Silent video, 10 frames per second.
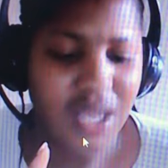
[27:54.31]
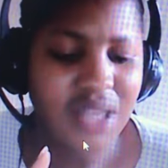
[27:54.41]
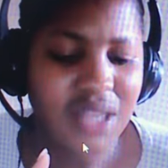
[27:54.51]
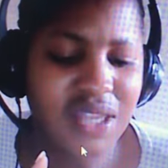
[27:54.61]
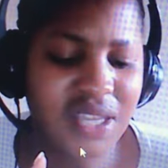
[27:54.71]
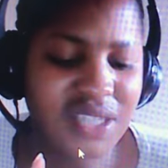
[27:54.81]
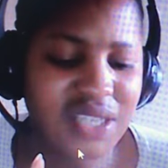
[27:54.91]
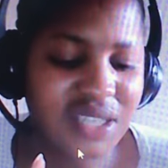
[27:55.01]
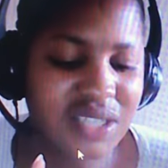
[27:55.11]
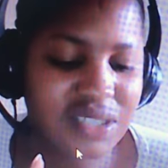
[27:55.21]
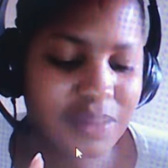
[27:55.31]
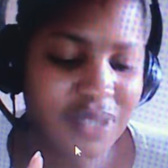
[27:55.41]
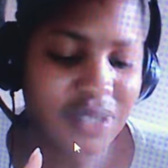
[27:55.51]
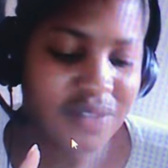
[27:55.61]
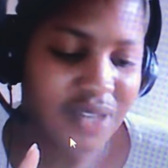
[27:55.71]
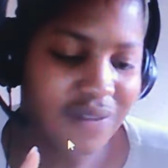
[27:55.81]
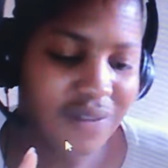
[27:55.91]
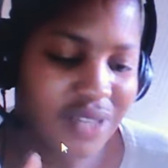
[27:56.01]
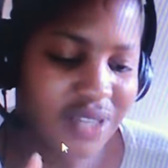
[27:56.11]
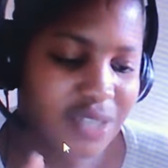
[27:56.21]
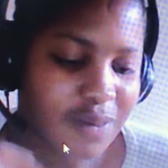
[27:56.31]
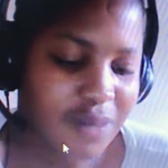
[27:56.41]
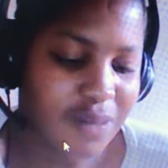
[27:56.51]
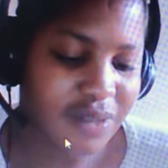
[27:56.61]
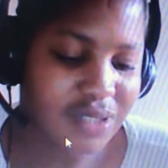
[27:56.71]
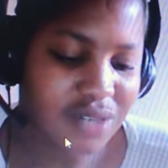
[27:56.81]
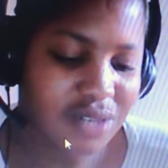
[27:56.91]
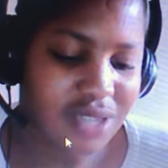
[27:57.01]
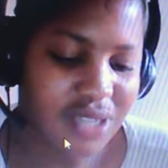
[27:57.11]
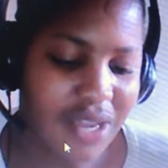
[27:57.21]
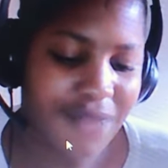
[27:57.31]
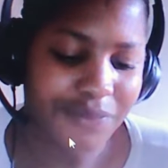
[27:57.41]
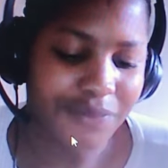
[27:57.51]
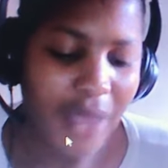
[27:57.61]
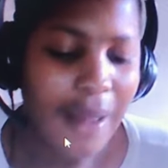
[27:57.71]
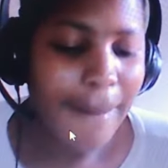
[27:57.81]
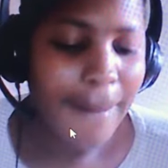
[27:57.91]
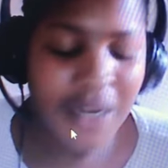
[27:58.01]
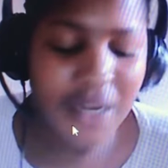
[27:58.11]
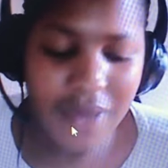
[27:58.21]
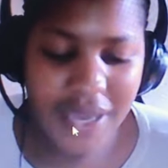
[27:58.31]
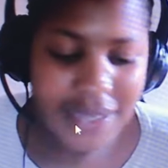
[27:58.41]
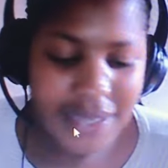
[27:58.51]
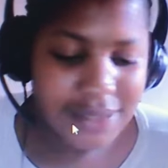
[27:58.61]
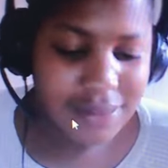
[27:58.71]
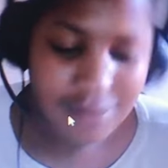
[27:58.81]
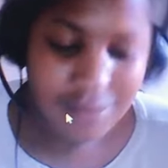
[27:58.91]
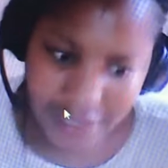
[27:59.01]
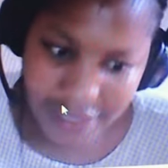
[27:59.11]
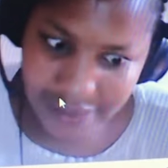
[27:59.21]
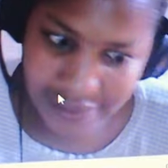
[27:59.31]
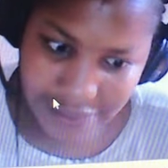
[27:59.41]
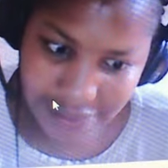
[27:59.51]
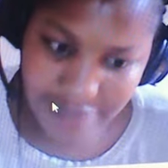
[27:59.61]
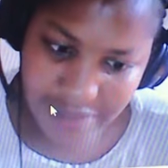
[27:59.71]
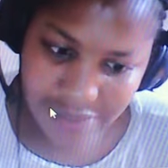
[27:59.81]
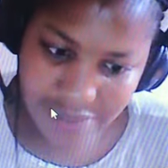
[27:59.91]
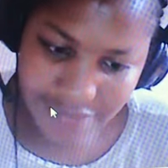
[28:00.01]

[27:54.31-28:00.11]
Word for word: The thing is that he just believes that everything that is spread about his country is a lie. But anyway, guys, you guys can see me.